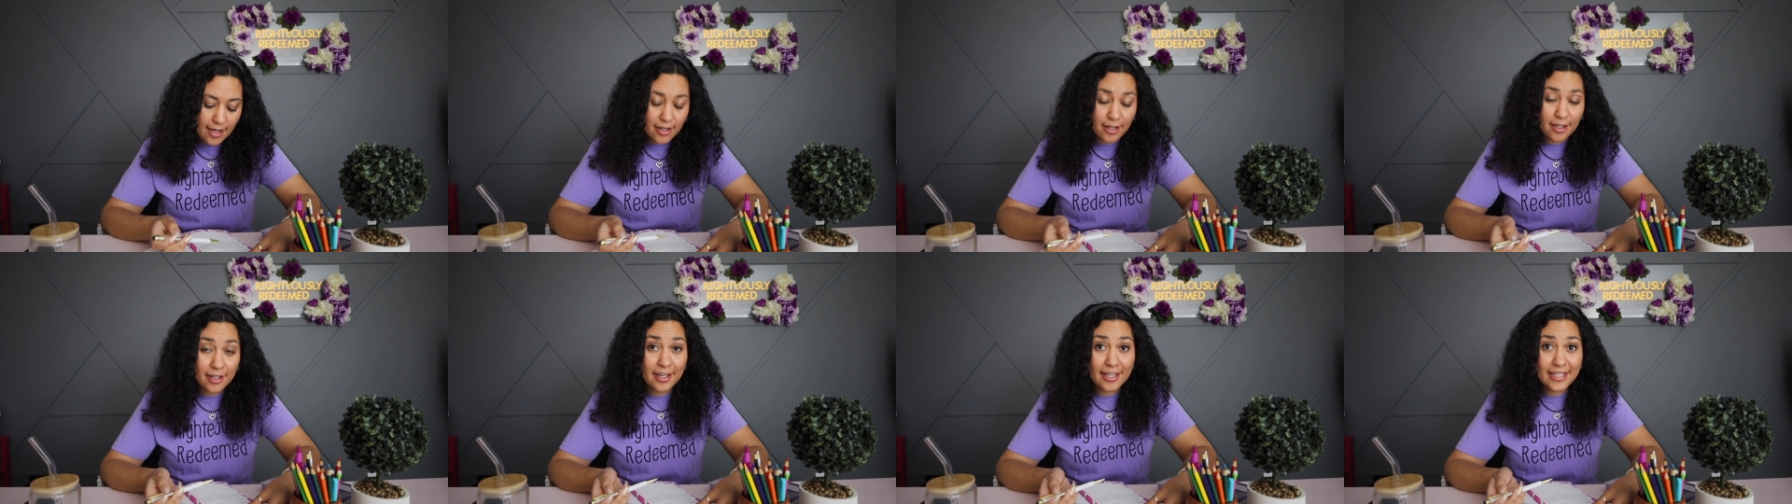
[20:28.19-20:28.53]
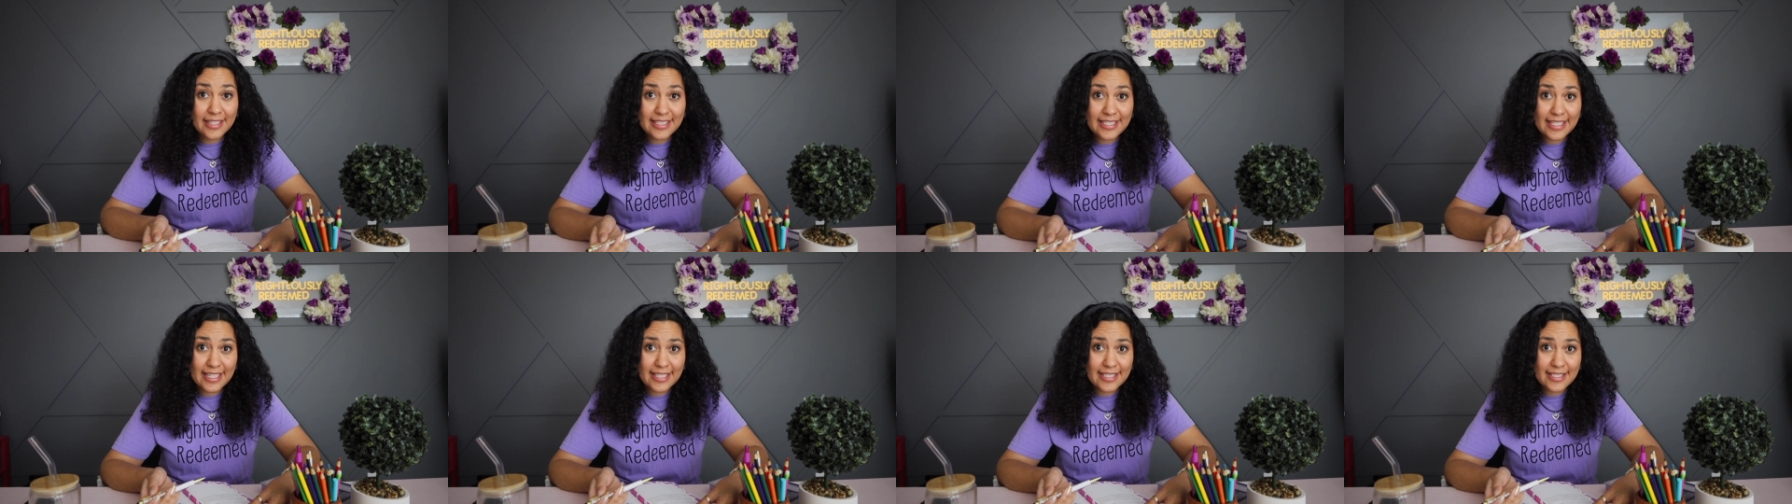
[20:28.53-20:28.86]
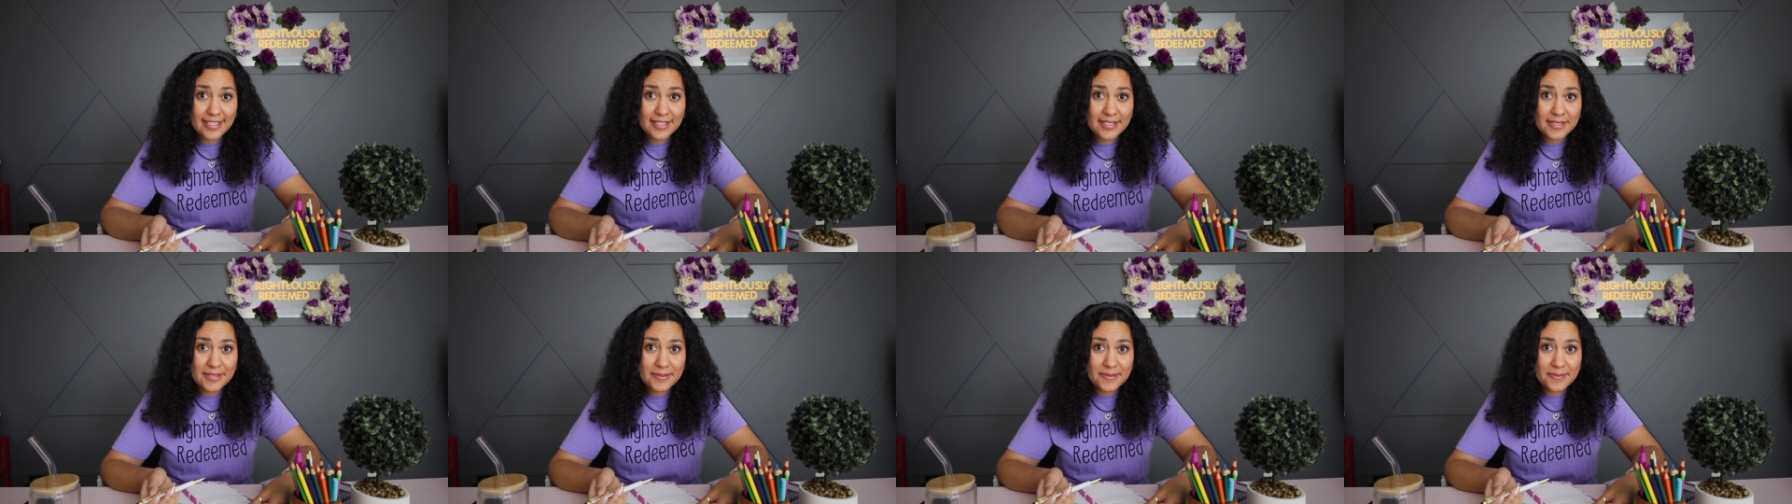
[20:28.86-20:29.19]
God
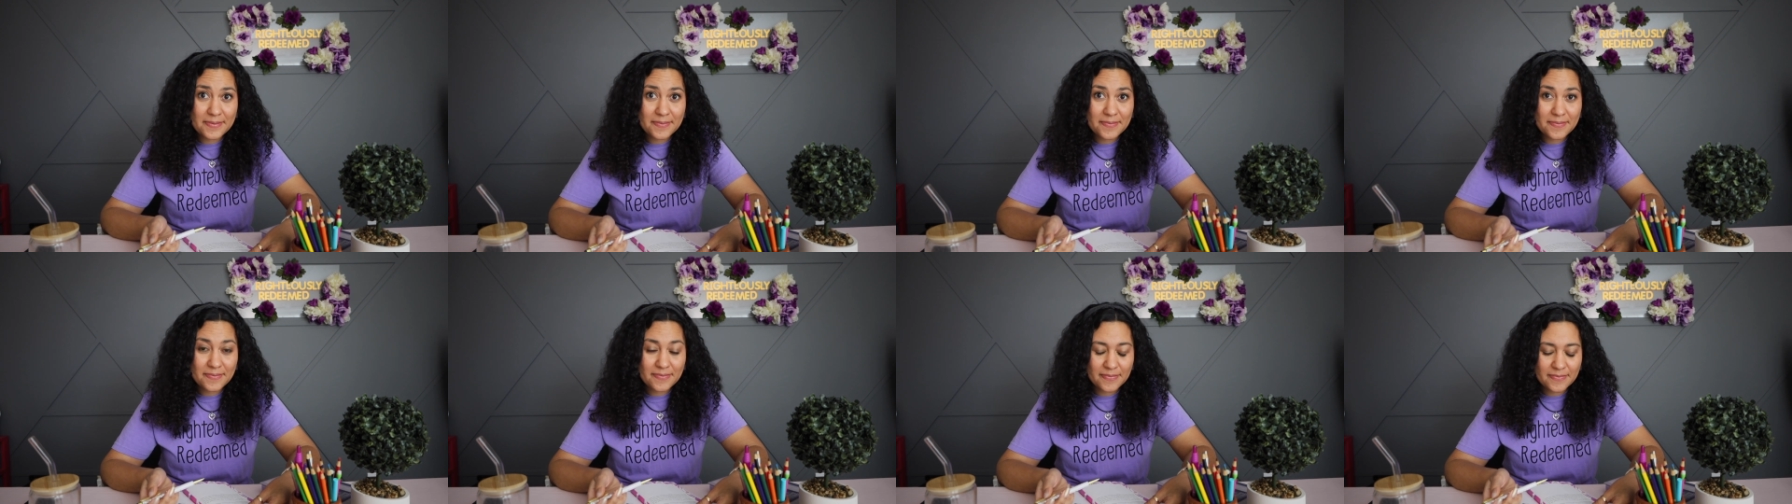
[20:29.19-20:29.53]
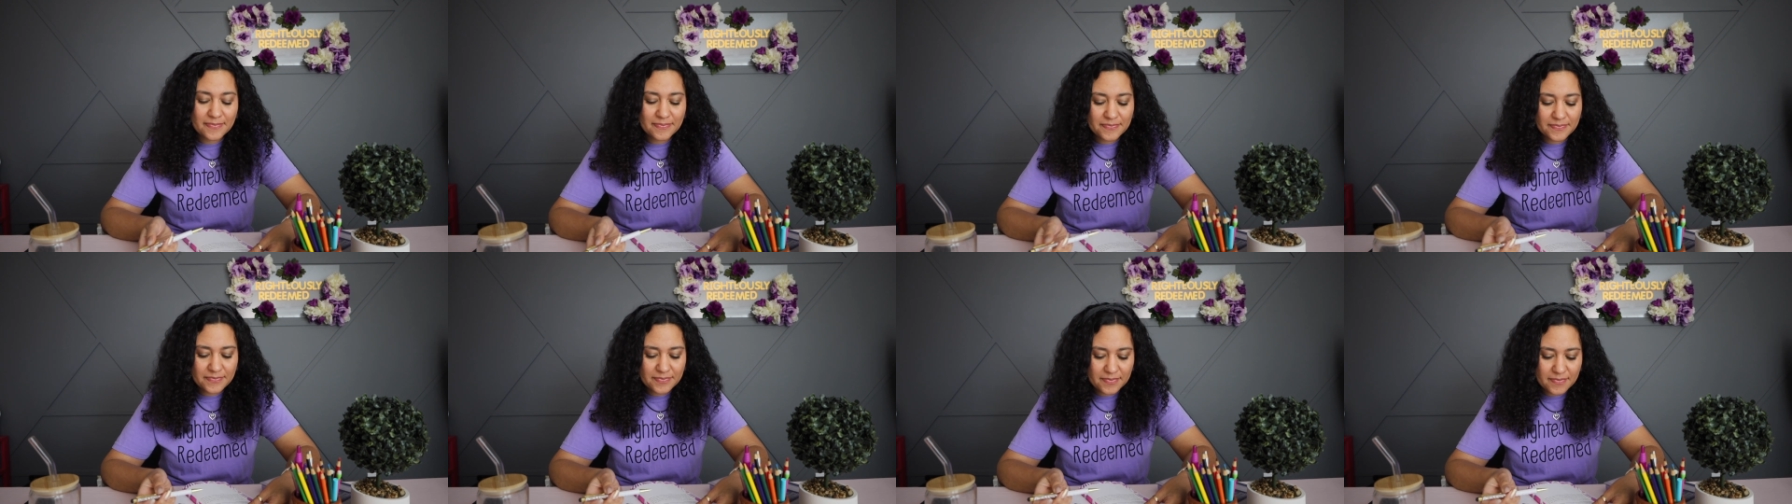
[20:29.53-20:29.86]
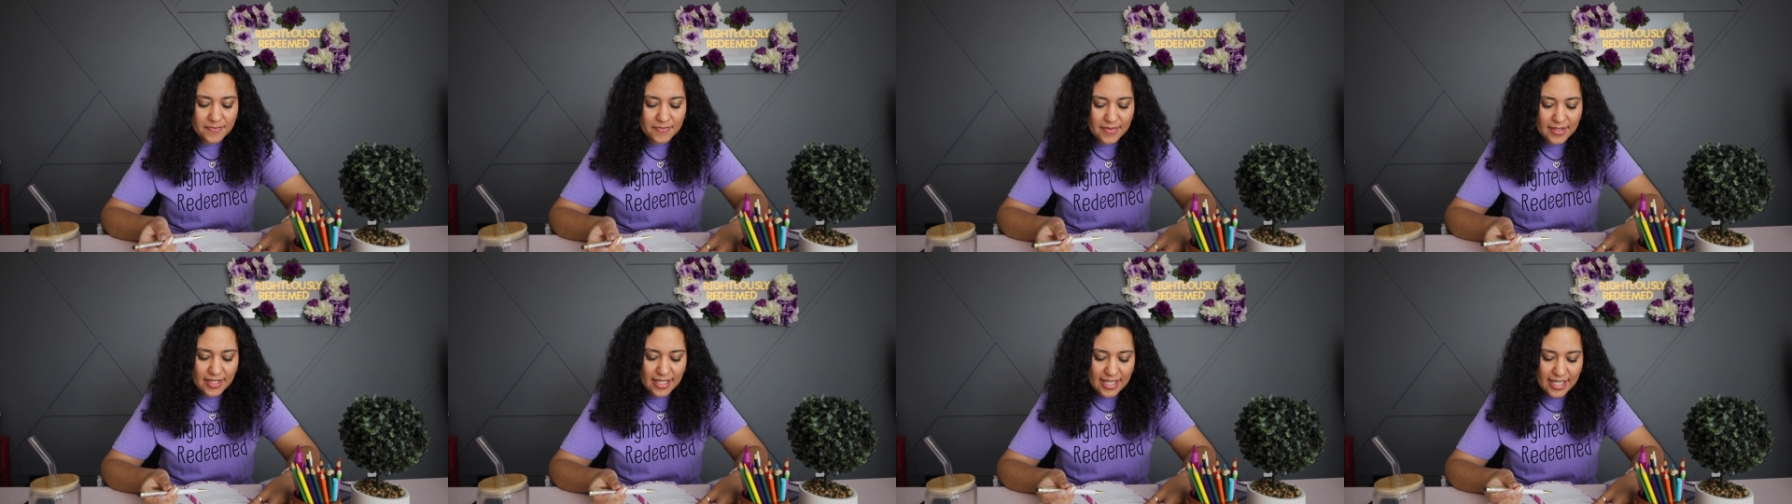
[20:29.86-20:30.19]
does.
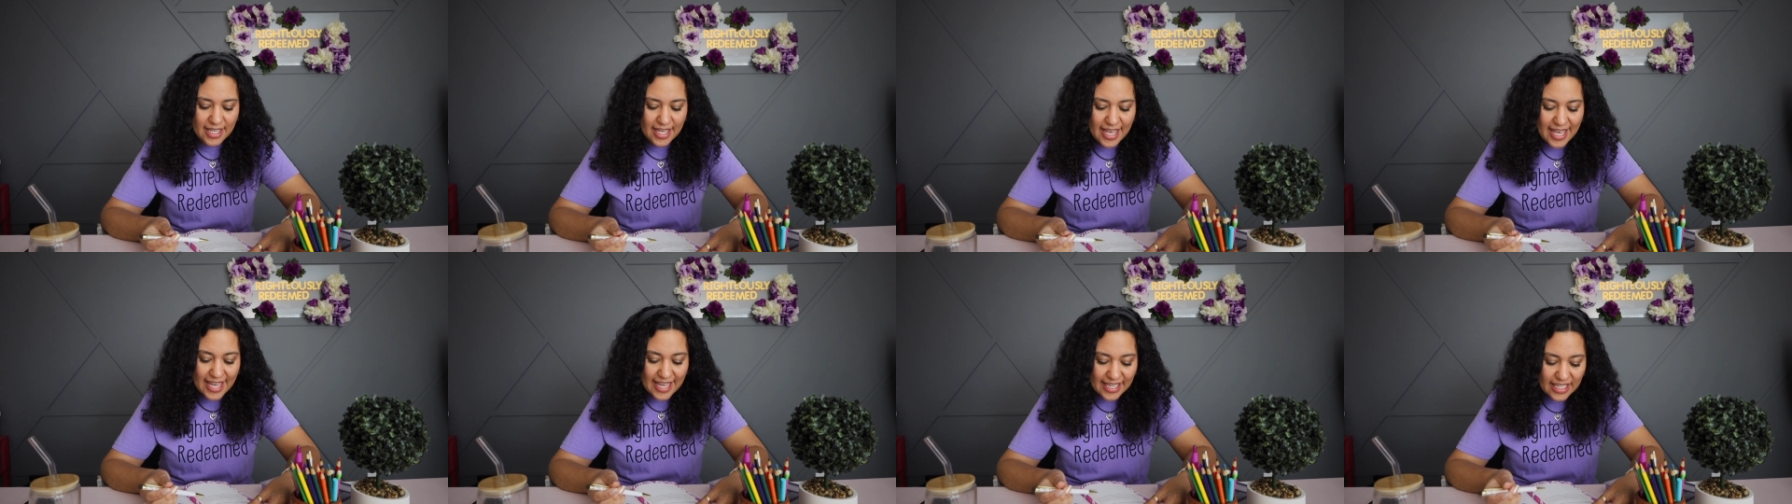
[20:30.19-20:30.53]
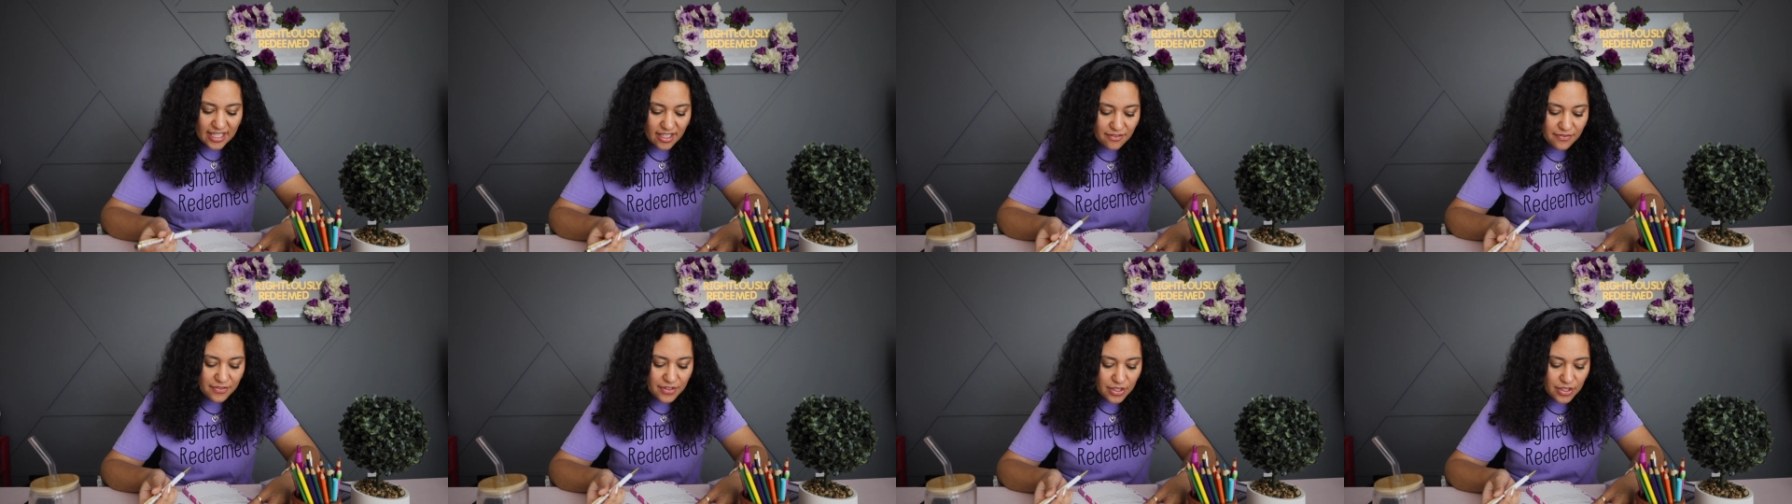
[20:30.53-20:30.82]
He